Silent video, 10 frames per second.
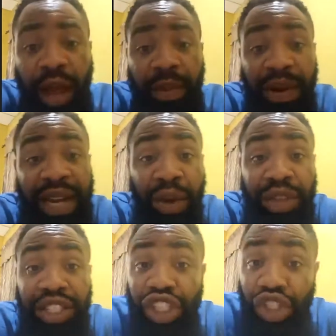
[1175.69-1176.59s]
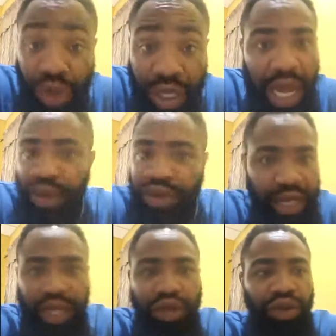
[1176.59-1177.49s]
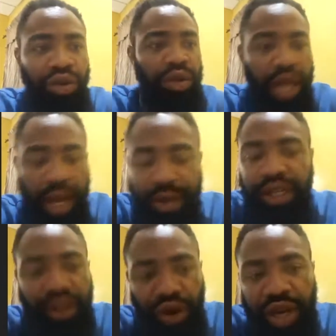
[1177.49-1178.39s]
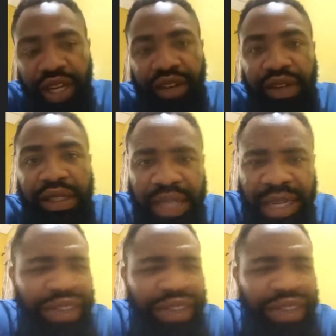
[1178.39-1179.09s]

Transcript: But when I was in the uni, I was already a Christian.